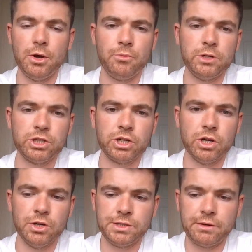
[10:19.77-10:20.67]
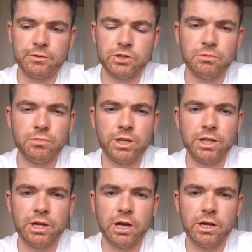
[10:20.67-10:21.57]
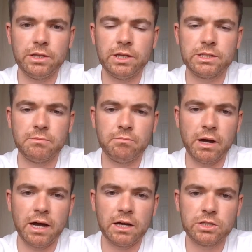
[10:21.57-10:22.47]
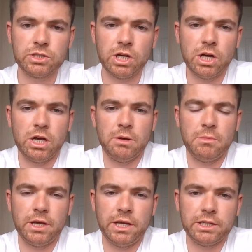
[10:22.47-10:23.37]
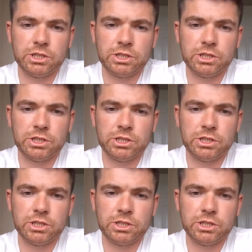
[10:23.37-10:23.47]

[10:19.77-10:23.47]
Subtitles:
which occurs after somebody disembarks a